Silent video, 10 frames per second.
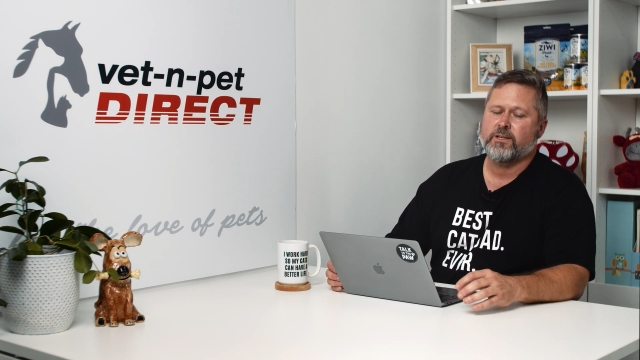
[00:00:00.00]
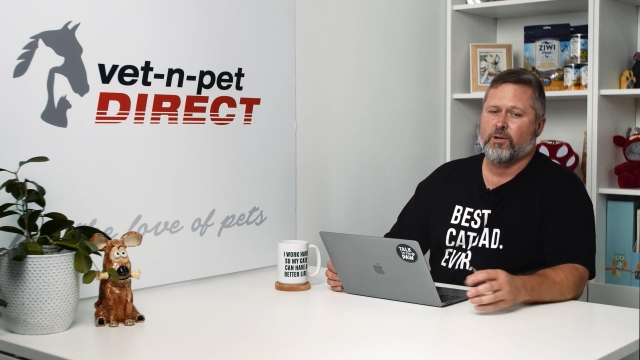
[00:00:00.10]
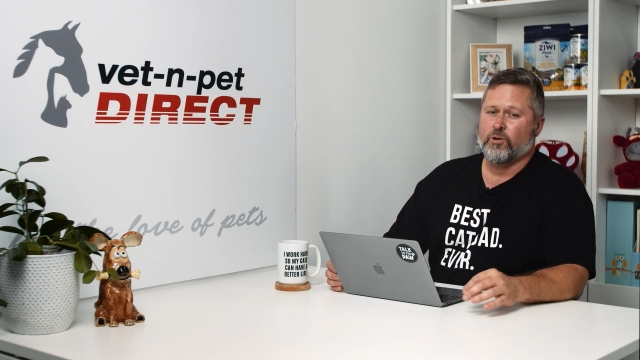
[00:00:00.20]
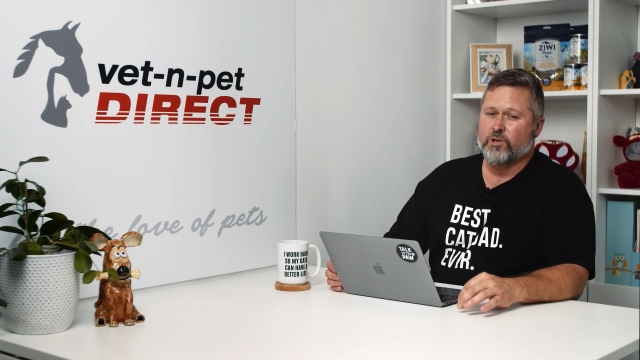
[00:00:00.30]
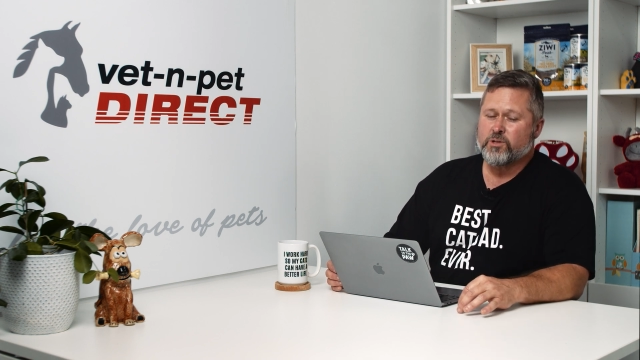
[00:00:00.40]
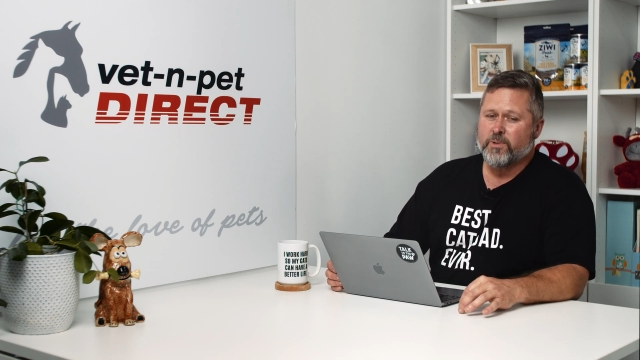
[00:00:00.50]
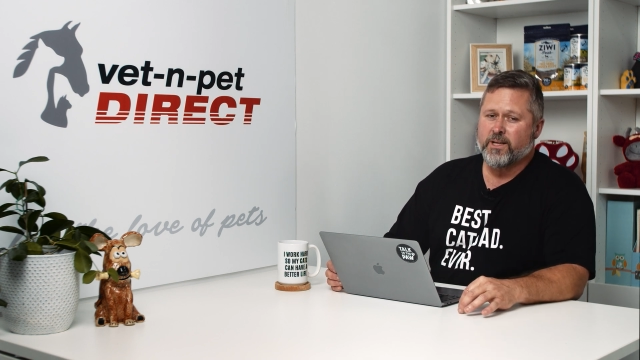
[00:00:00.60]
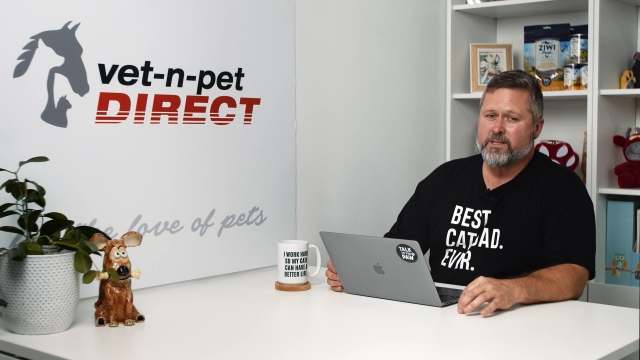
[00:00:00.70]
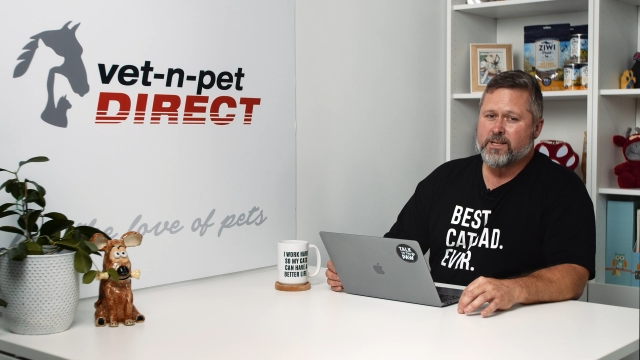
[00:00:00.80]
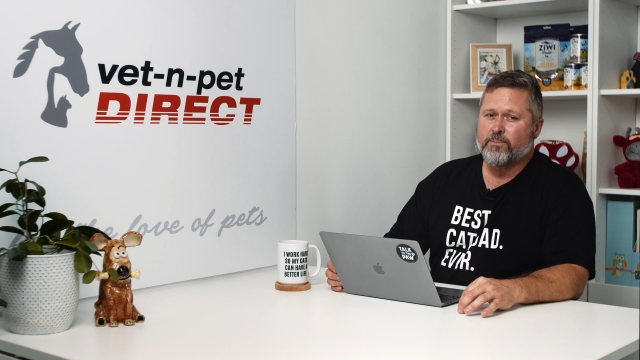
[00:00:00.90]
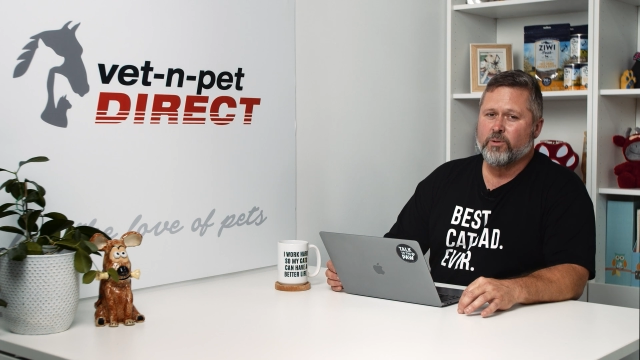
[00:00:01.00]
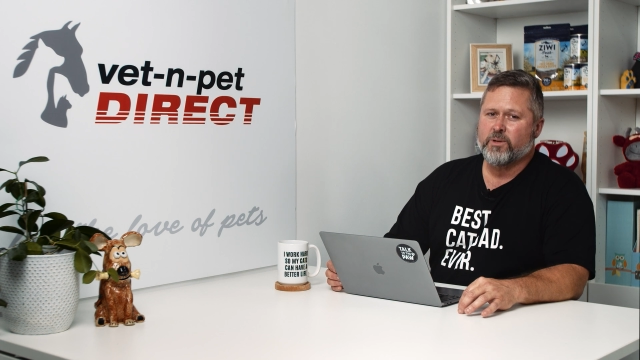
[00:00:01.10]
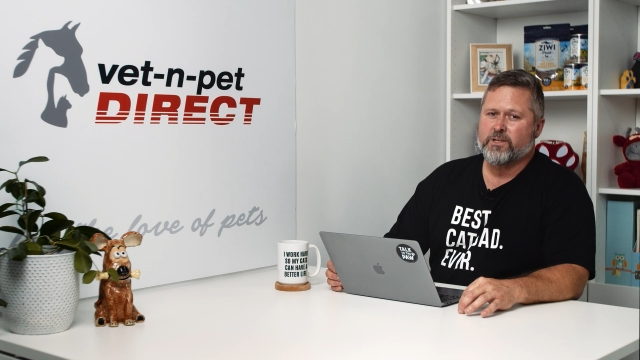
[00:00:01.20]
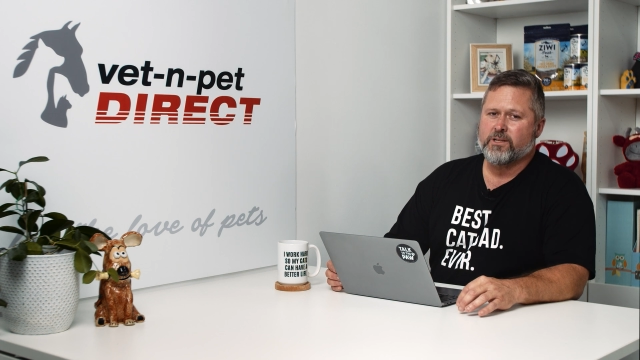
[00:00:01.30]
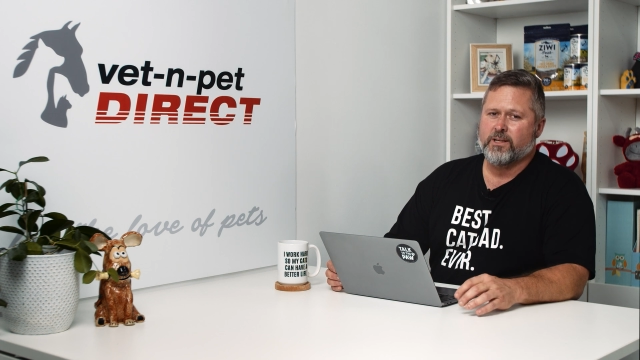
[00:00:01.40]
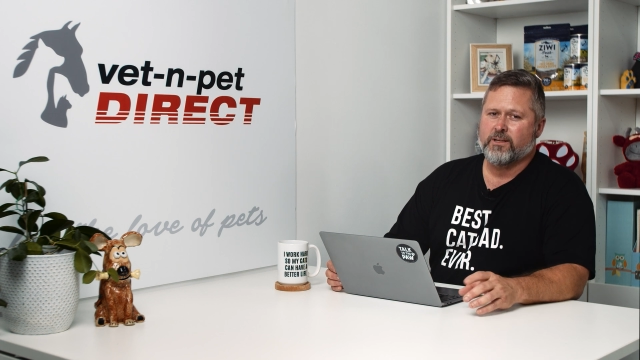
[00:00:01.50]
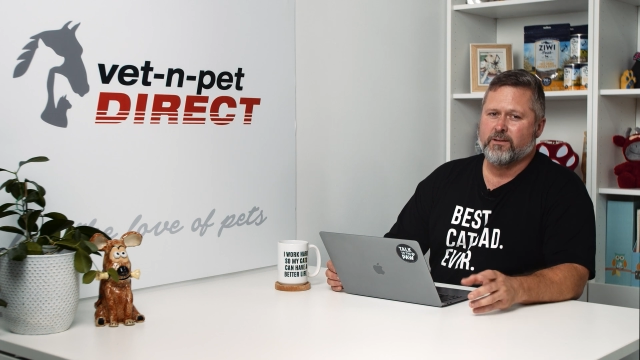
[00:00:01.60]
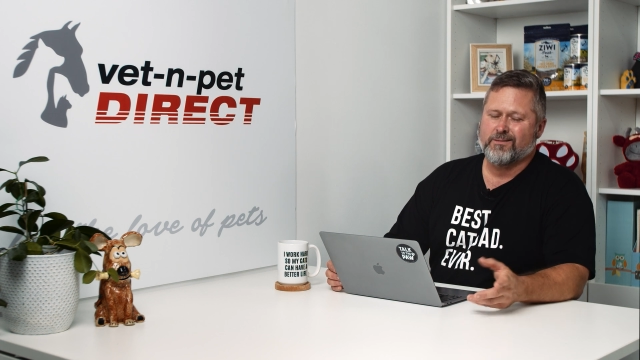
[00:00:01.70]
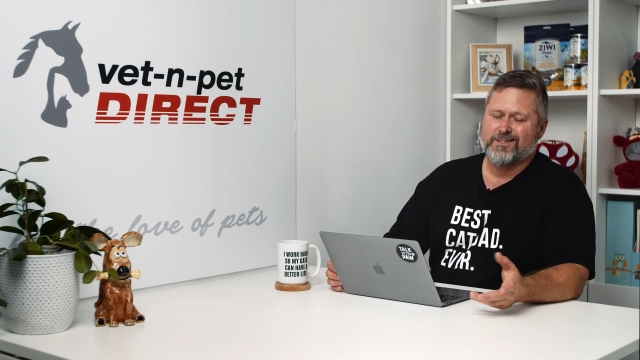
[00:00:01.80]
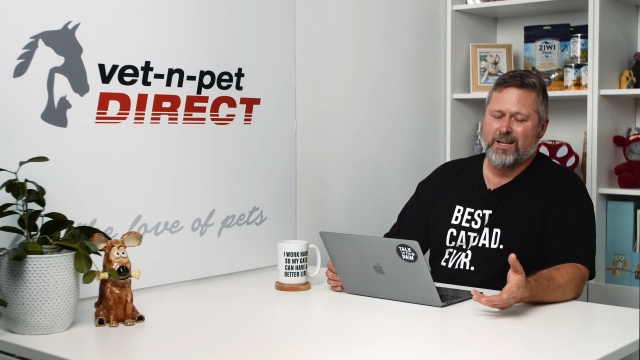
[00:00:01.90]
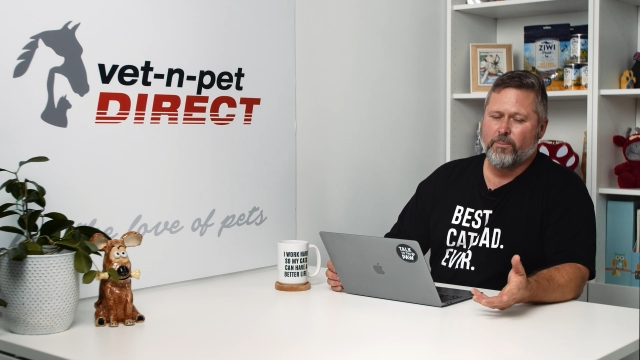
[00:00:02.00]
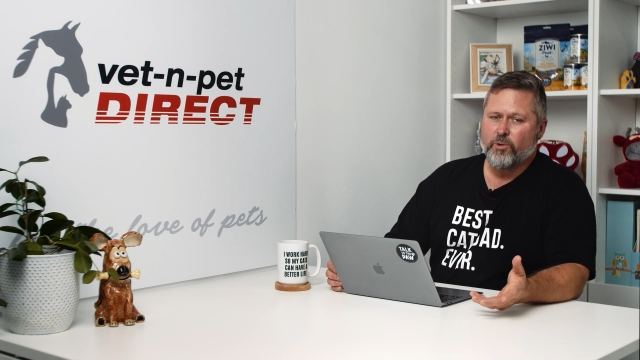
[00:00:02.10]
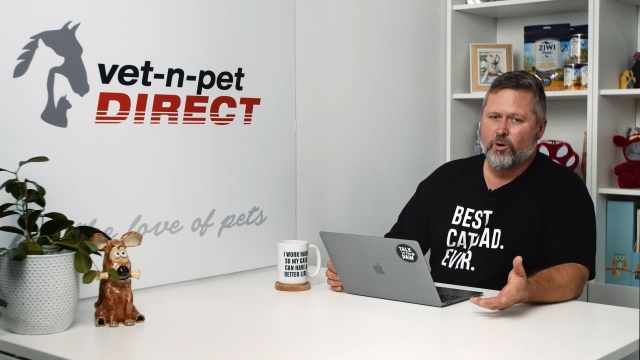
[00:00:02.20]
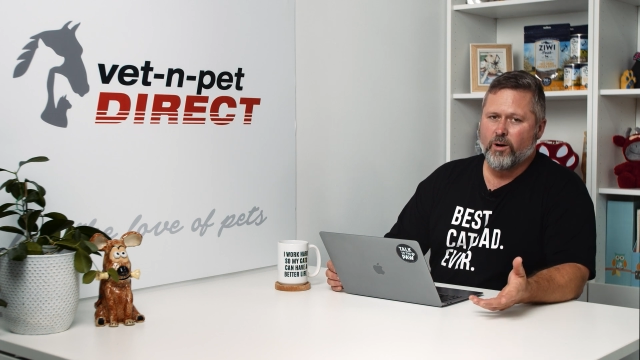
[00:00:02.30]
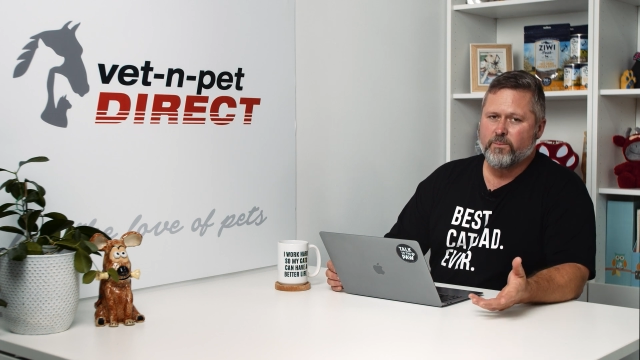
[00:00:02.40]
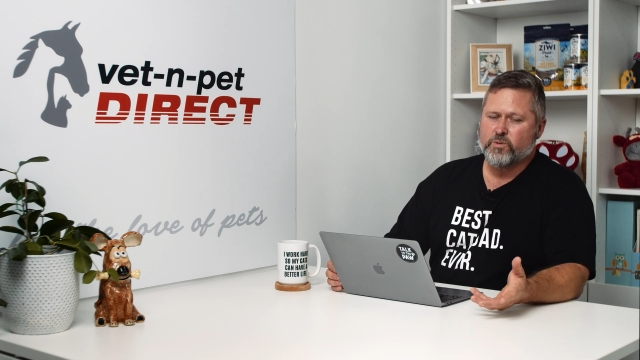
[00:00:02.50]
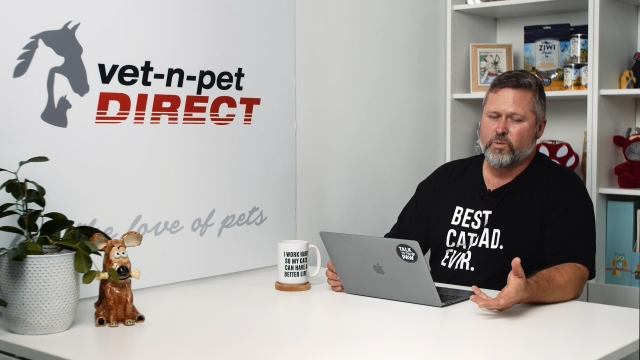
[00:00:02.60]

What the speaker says: Glucosamine supplements can sometimes,